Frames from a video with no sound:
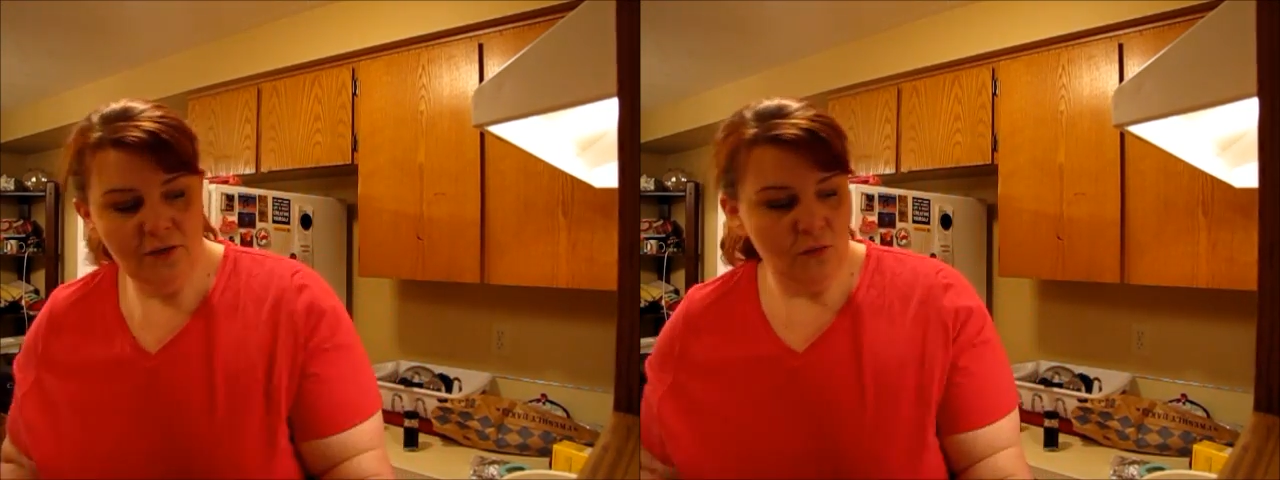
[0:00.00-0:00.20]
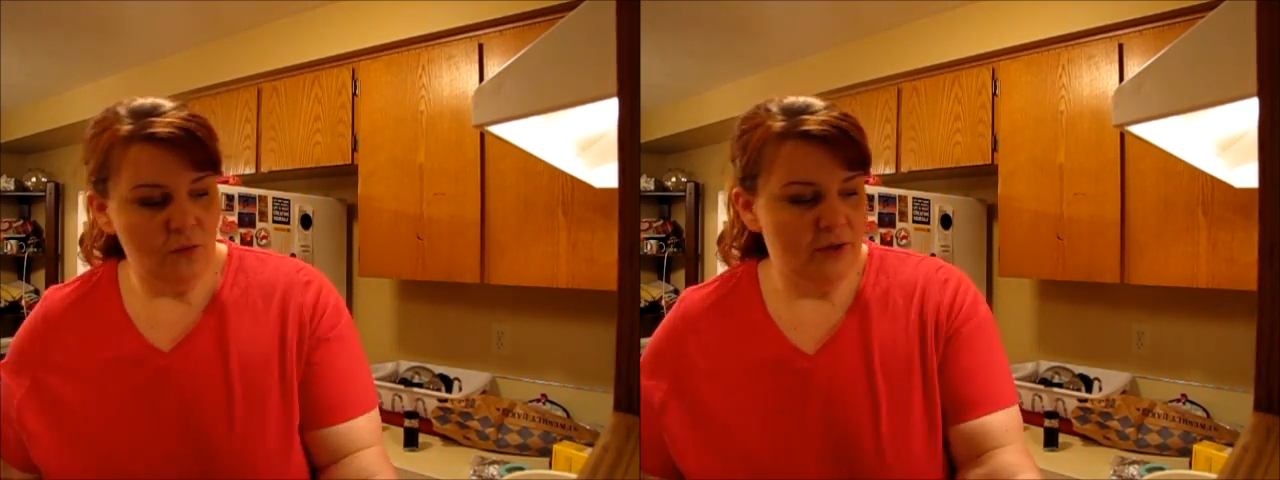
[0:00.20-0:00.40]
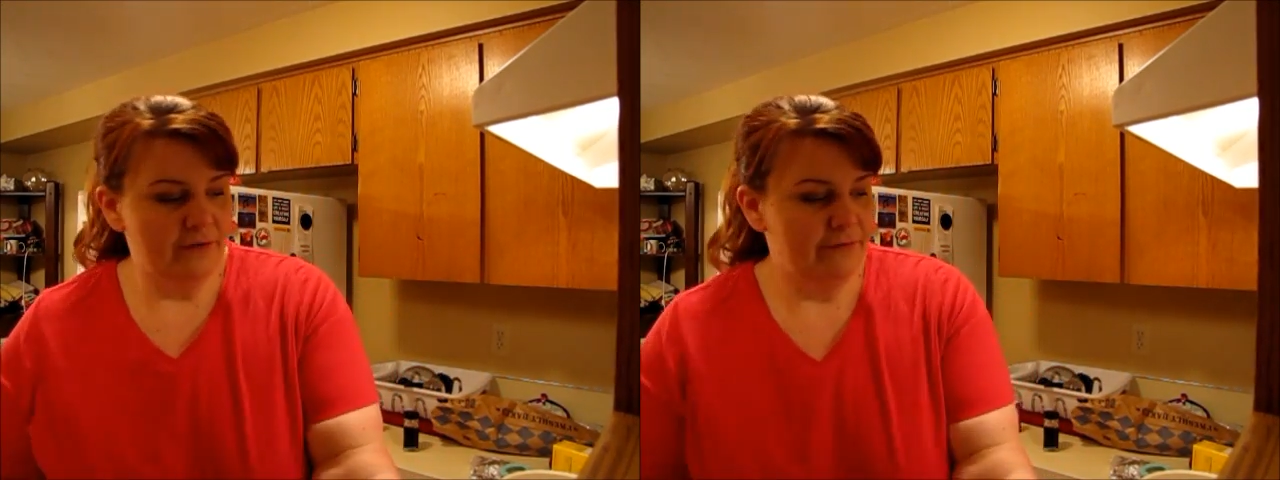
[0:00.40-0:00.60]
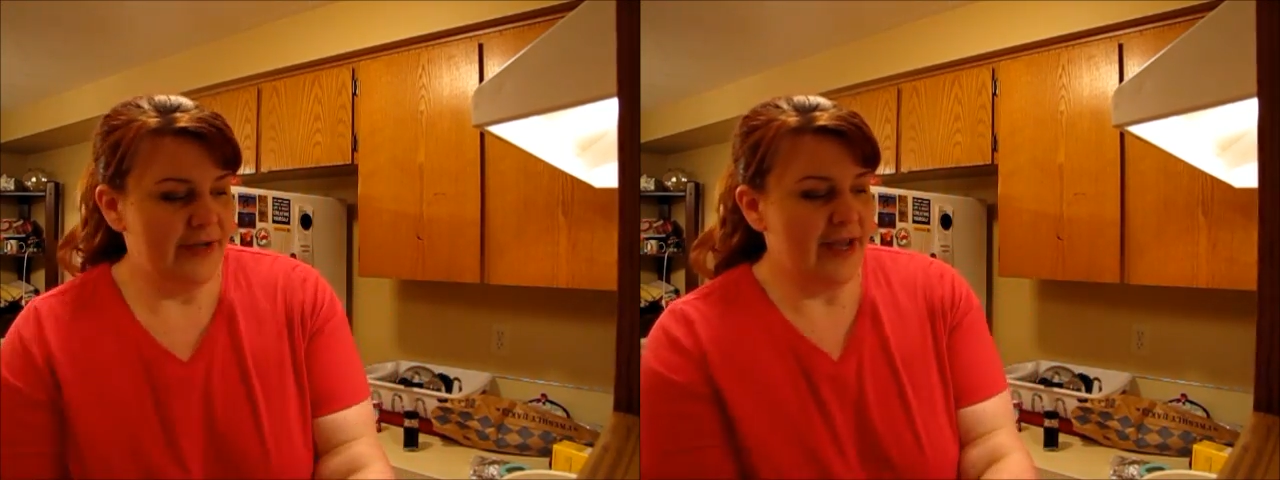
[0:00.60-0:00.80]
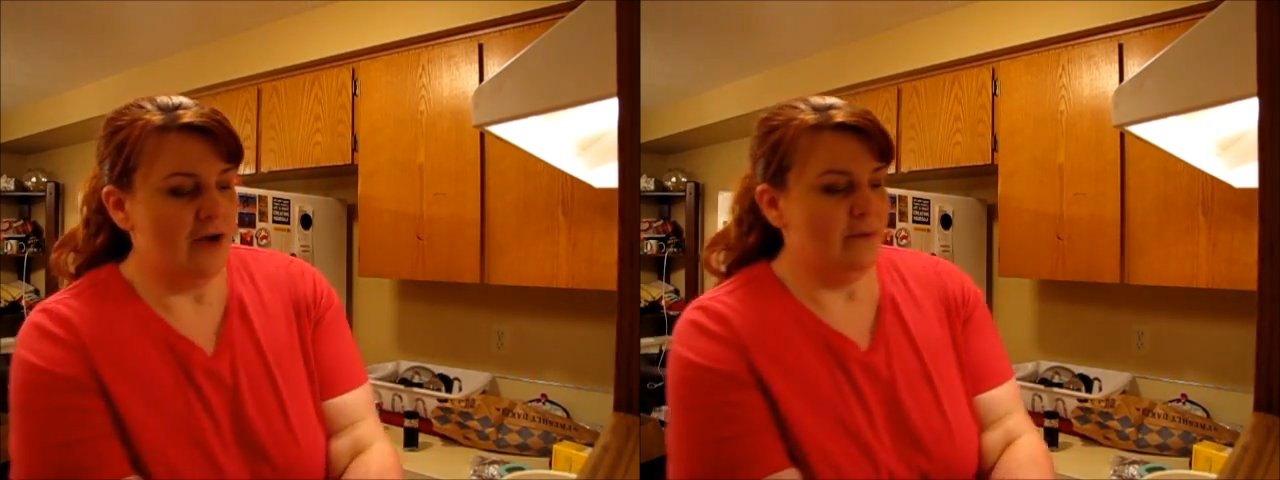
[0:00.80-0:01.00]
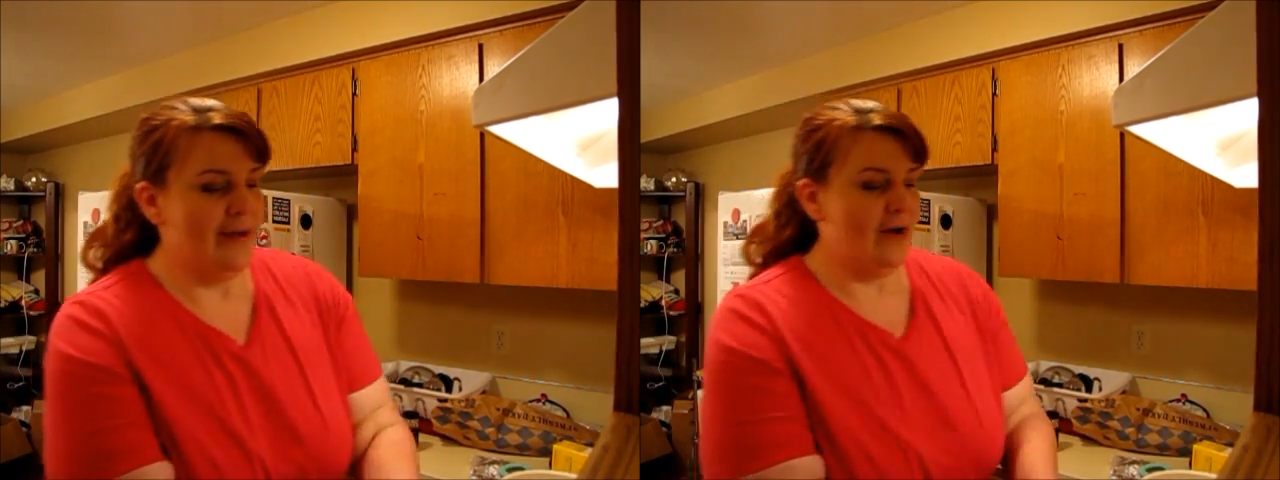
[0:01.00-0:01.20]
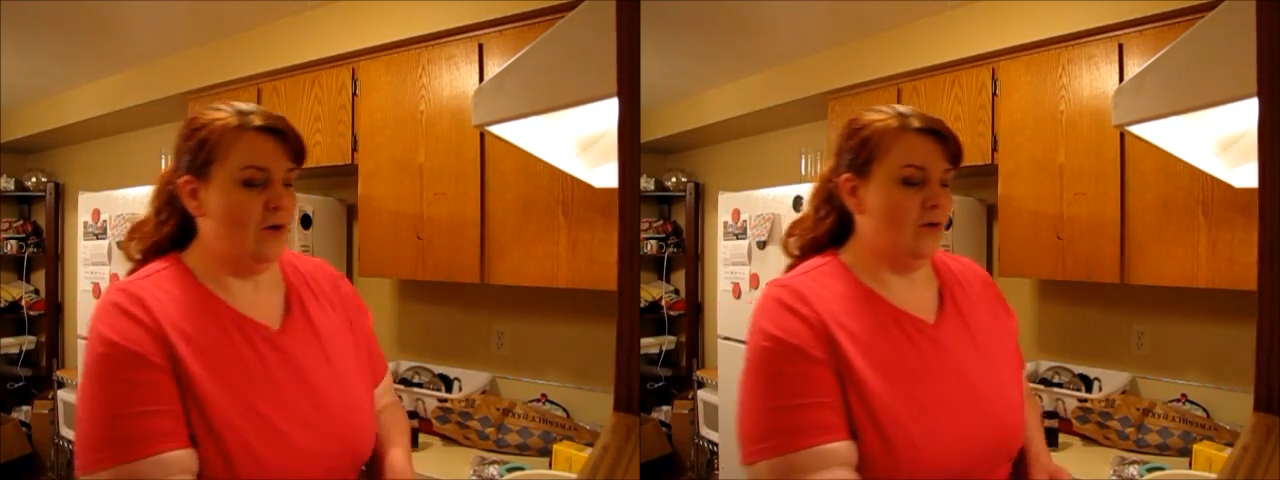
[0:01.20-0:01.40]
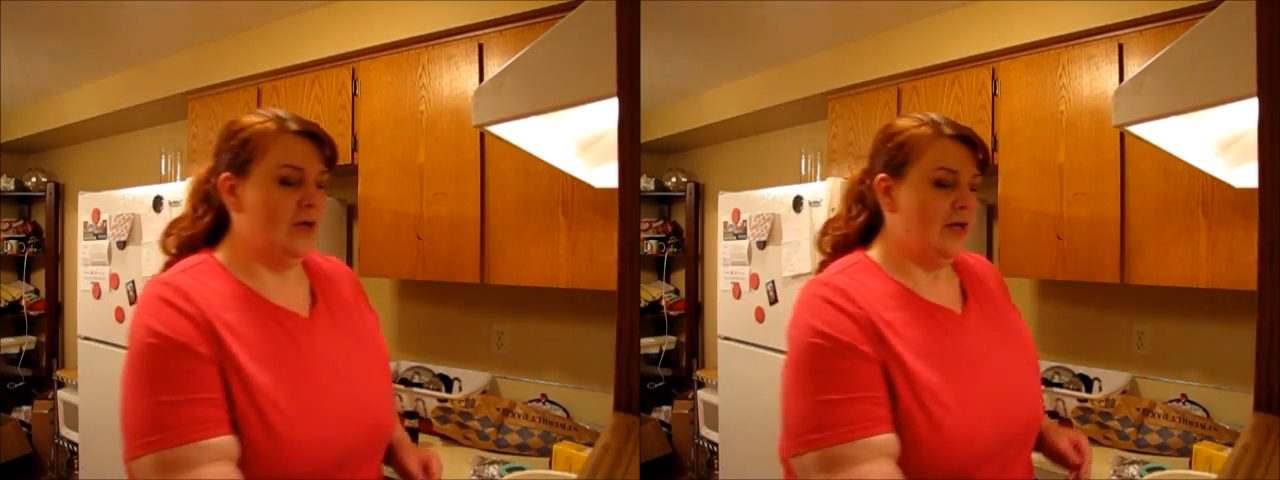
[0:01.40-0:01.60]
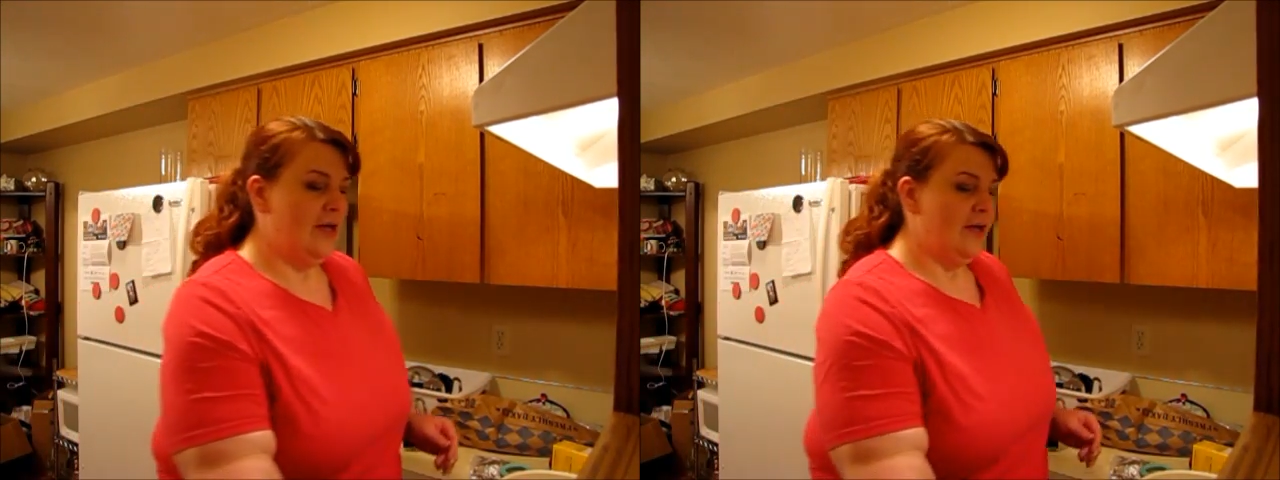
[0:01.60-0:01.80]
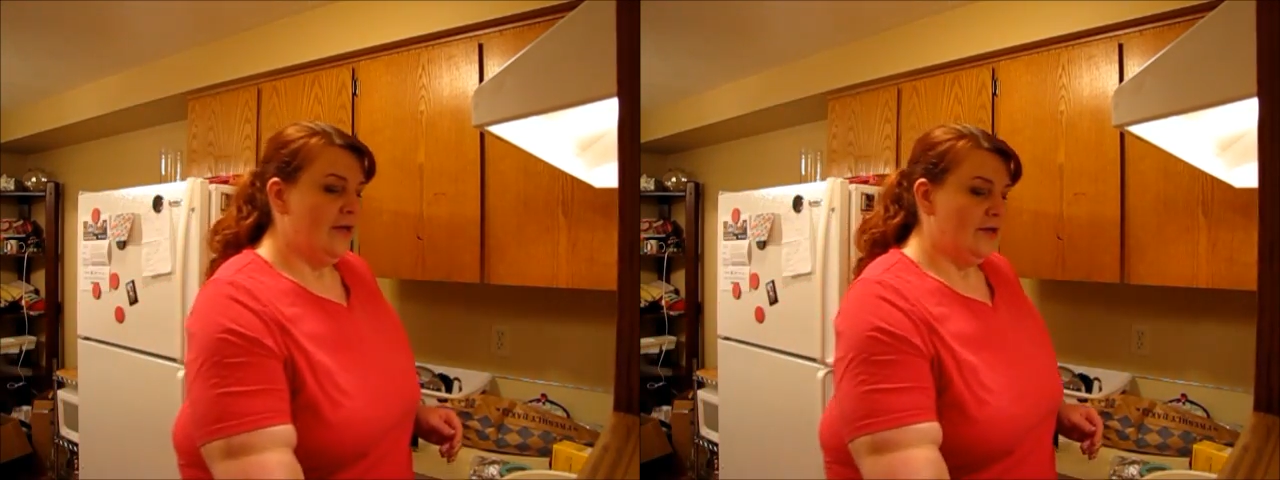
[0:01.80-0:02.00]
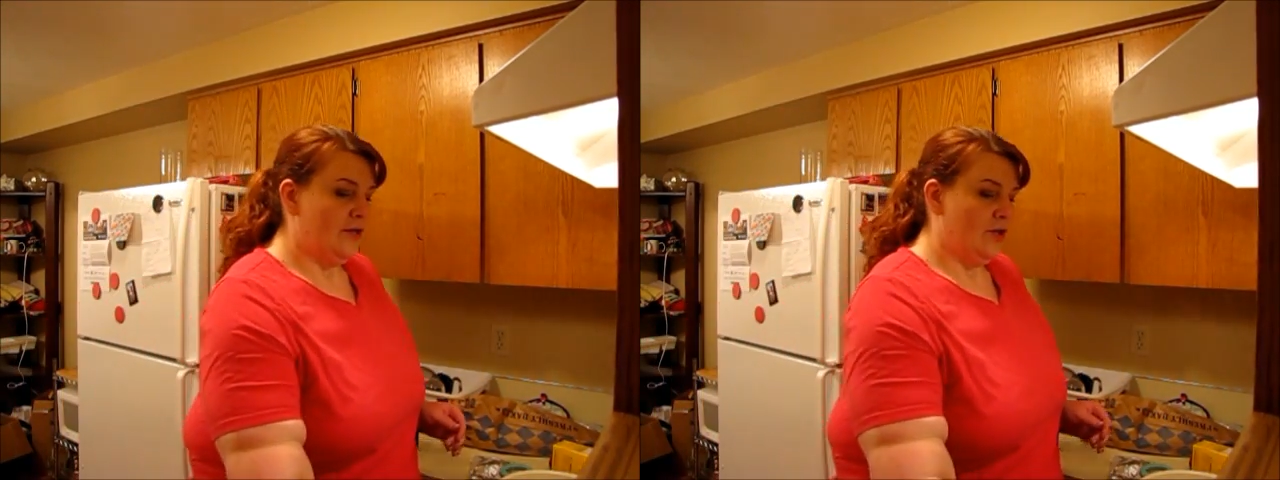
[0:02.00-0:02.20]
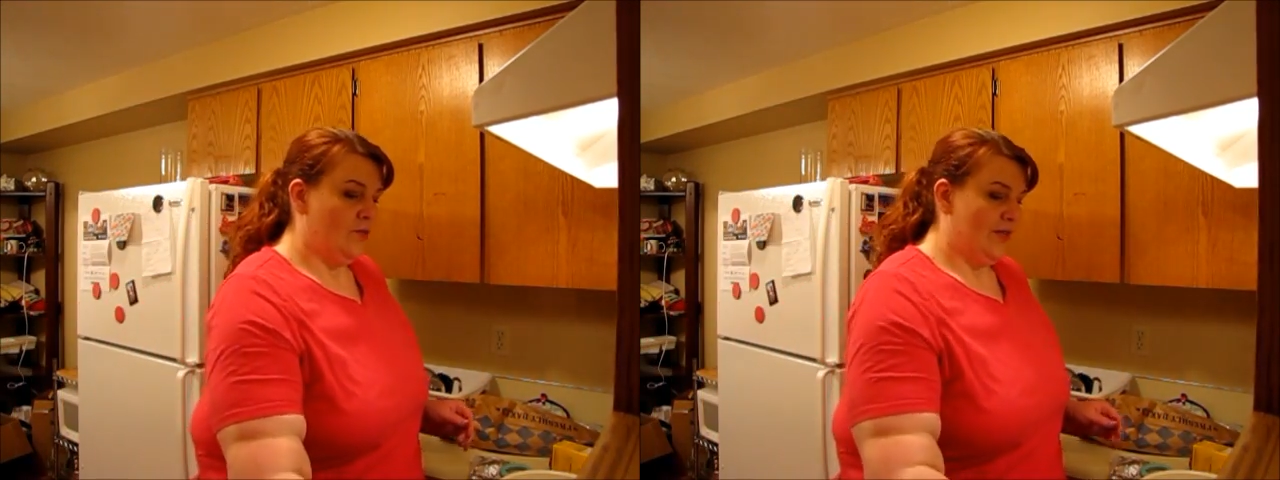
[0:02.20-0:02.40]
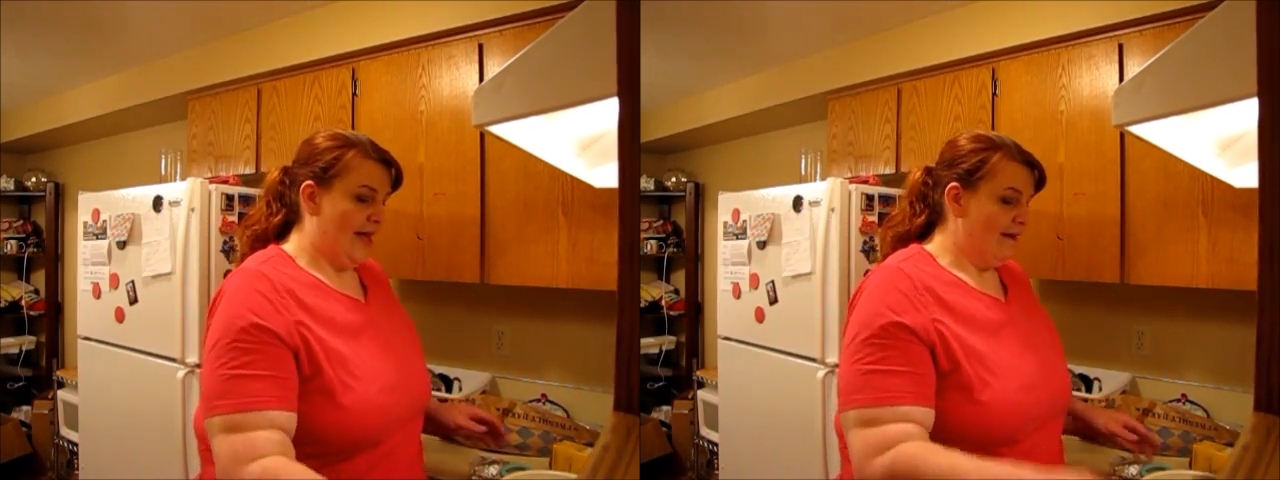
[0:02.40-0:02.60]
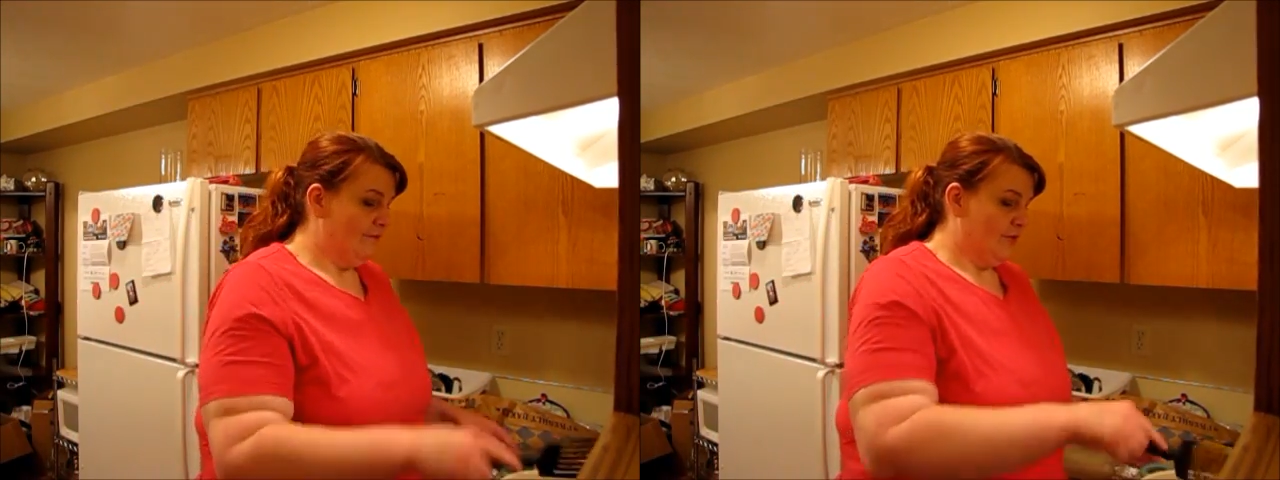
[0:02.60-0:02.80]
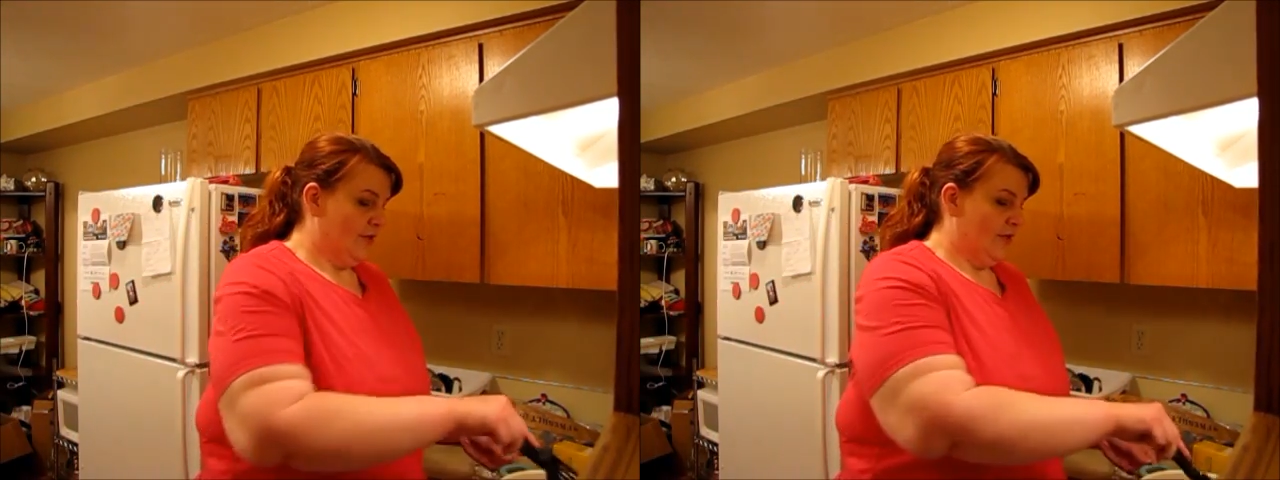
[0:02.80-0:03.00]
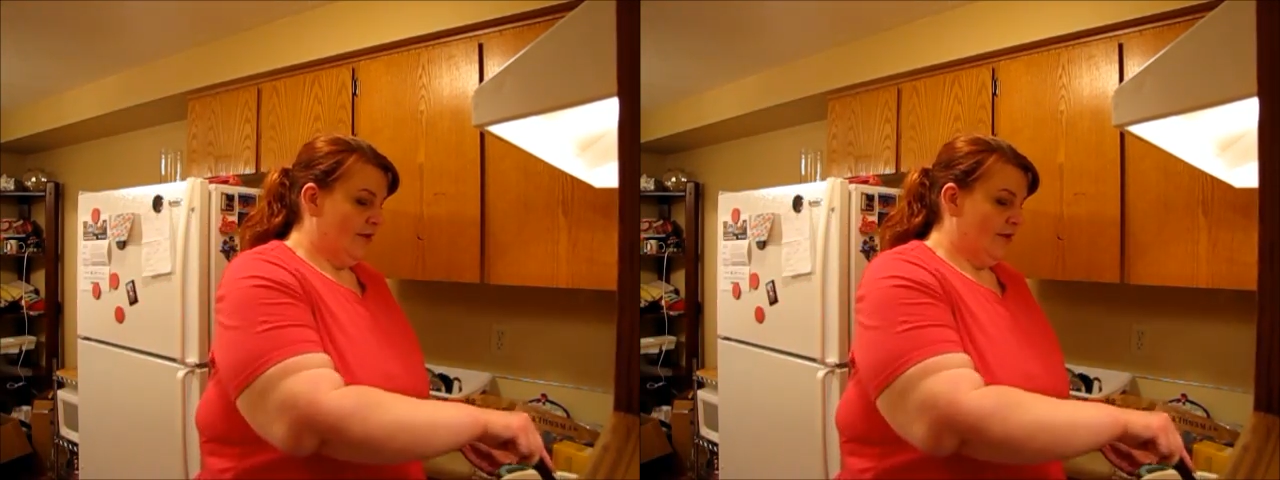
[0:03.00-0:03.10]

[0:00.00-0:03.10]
or freak out about, you know, the after.